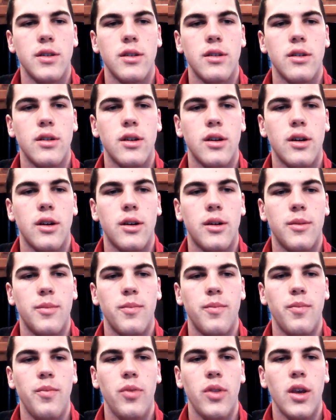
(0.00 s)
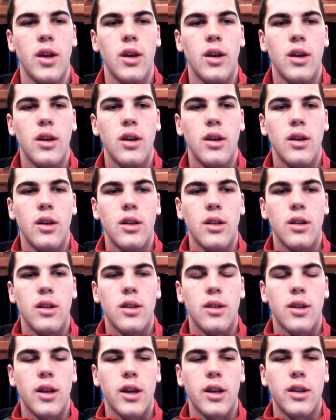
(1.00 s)
Um,
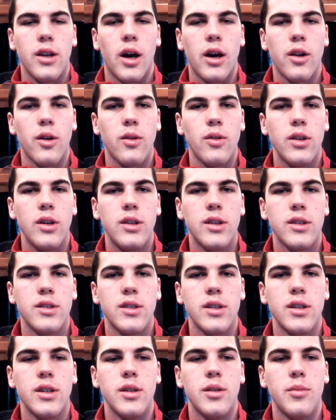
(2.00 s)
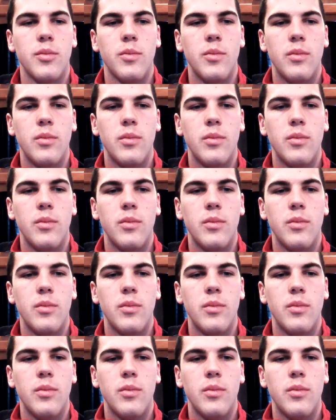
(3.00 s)
like, not only does it